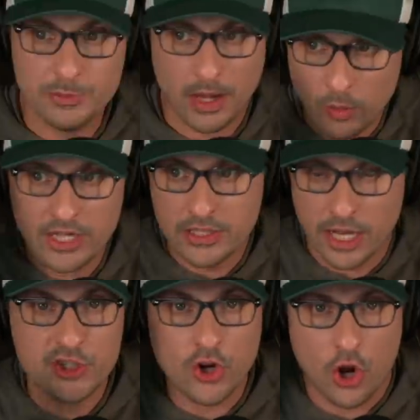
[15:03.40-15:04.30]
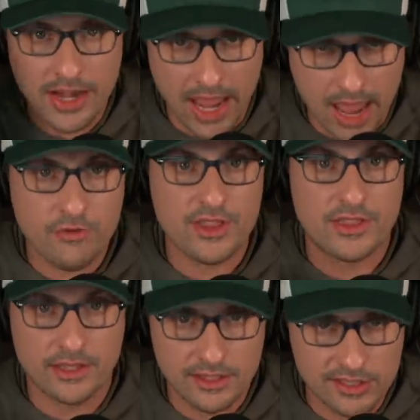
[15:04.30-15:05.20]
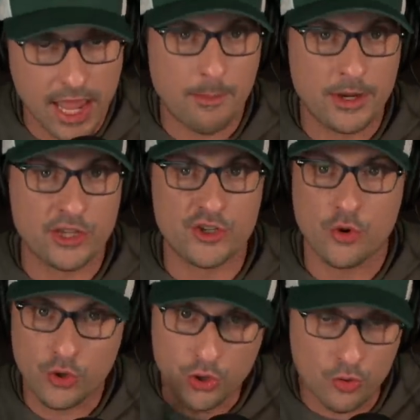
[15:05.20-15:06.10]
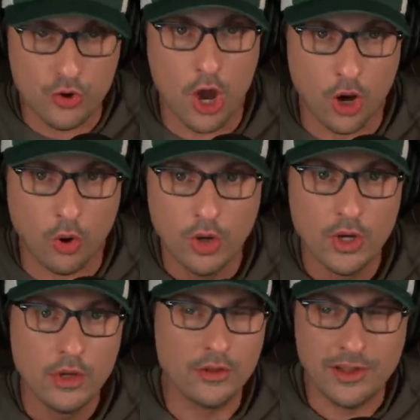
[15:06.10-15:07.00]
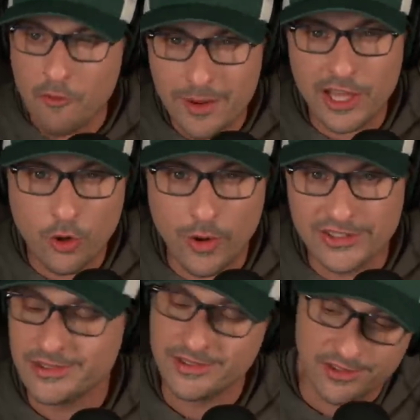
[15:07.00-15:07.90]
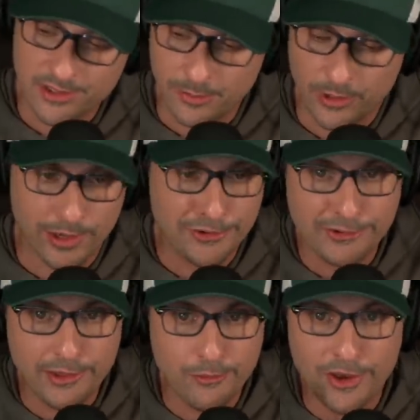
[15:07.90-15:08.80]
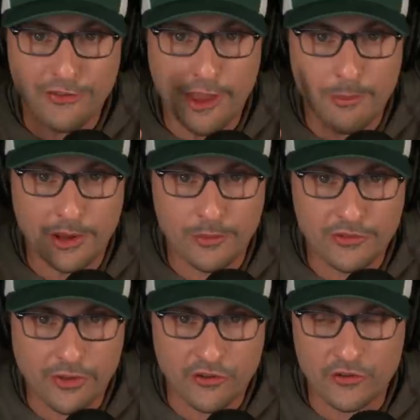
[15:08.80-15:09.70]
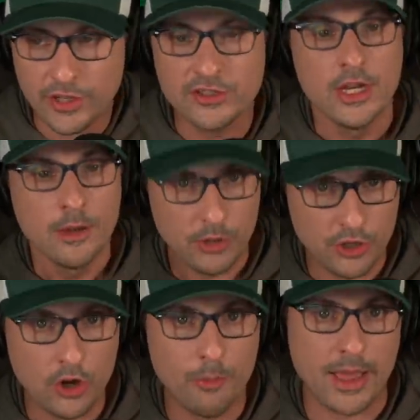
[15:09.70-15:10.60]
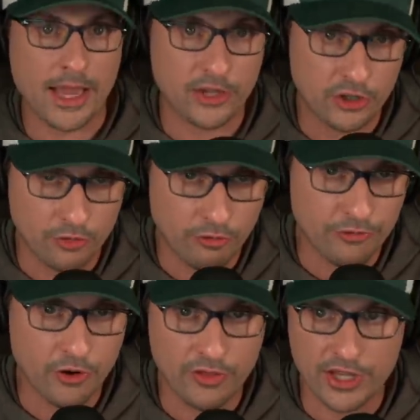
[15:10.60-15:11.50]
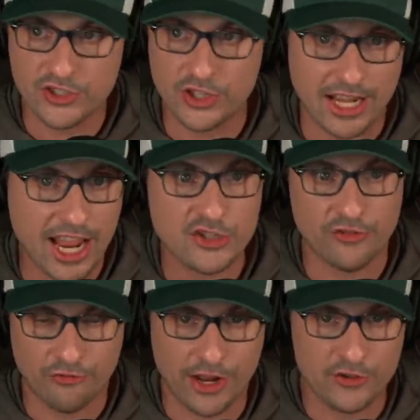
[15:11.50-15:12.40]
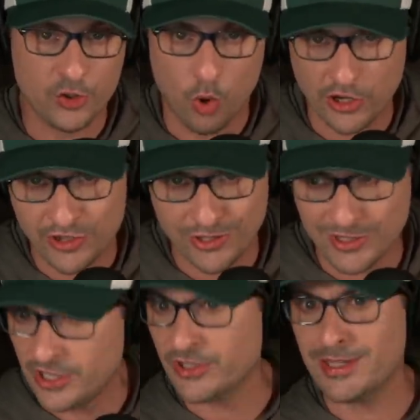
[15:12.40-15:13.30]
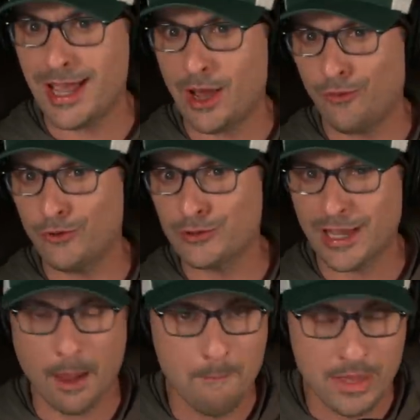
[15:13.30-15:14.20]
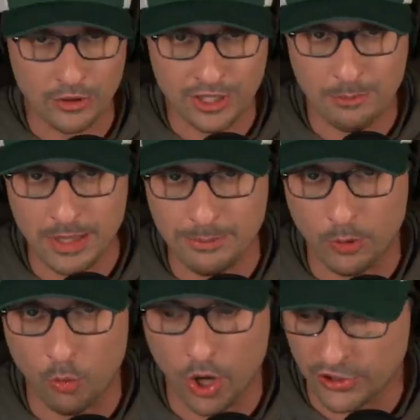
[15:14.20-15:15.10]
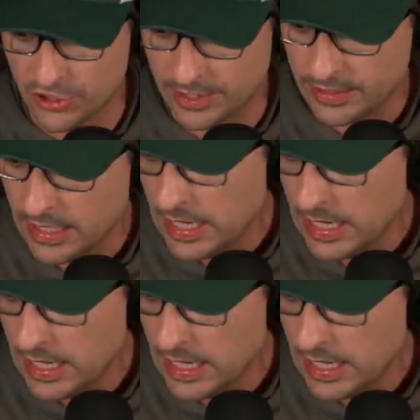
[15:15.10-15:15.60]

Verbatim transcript: but I want to touch on everything that's happening so you know there'll never be any questions. There'll still be questions like, what is happening with such and such? But you can go back and you can refer to this. You can ask your friends who watched it because there's now, looks like a million people watching.